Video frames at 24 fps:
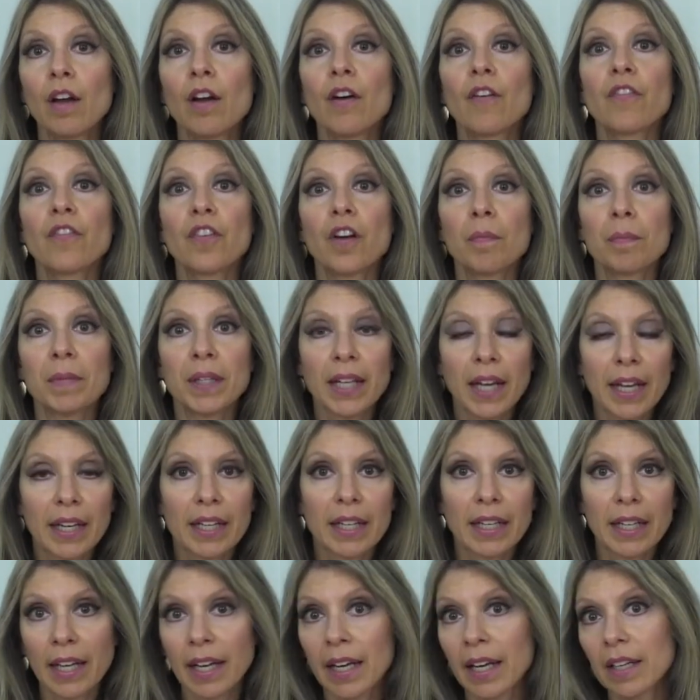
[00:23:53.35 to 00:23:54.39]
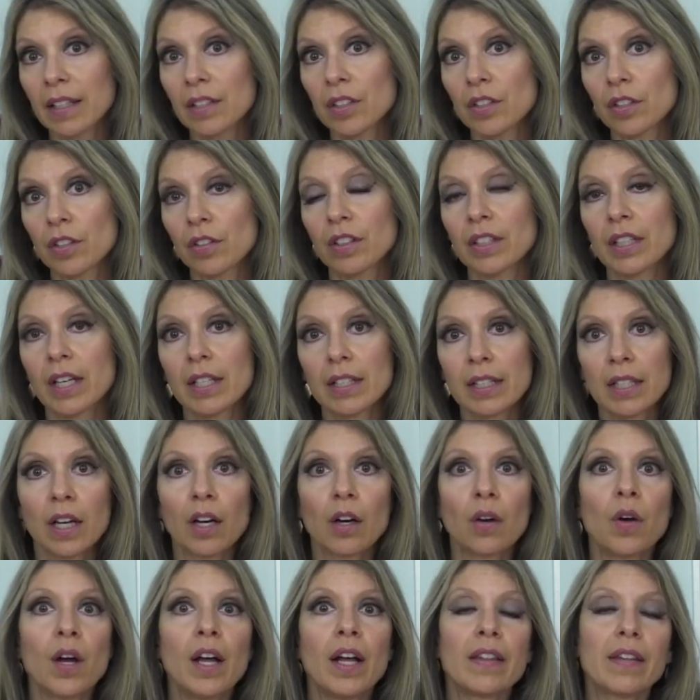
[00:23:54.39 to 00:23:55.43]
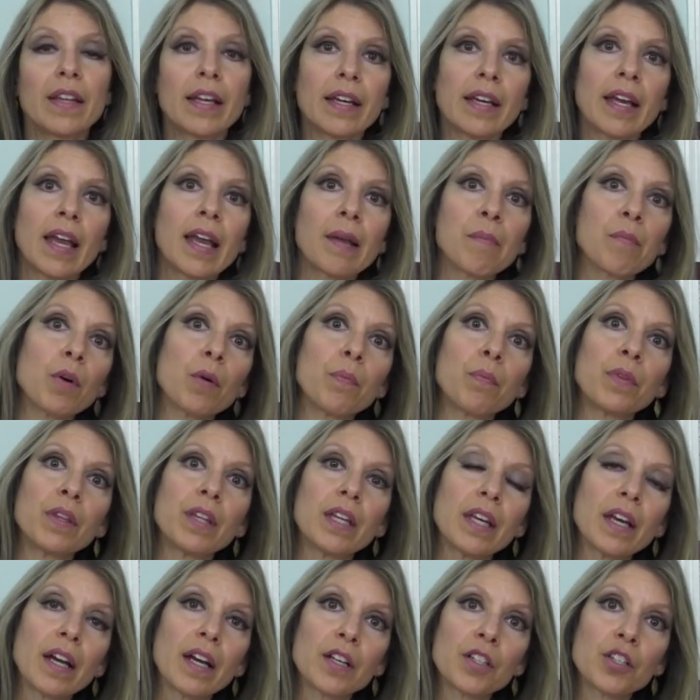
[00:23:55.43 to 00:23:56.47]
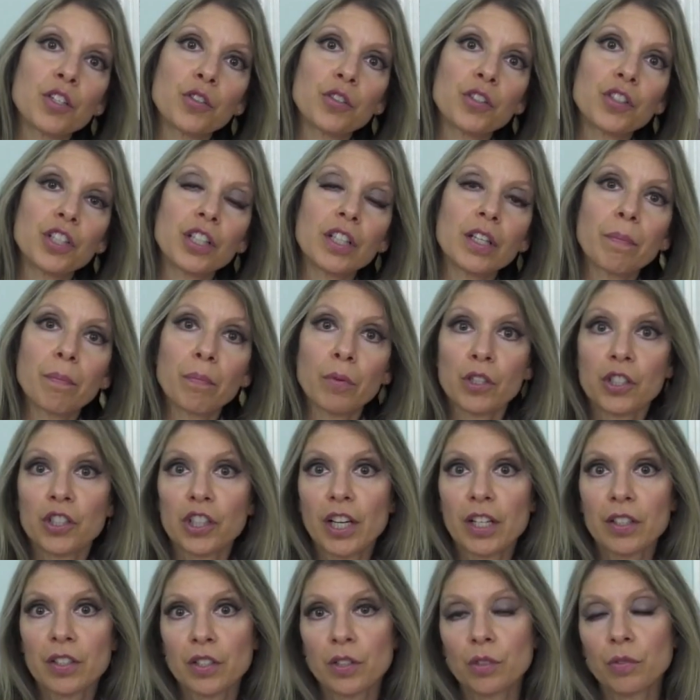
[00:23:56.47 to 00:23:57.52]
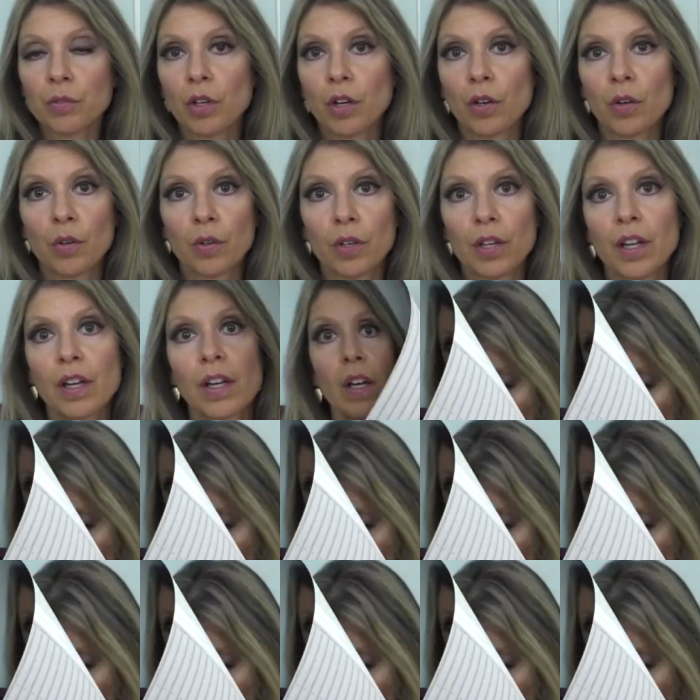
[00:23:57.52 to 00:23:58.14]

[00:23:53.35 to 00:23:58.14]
from getting cancer and that's how they came up with the estrogen and progesterone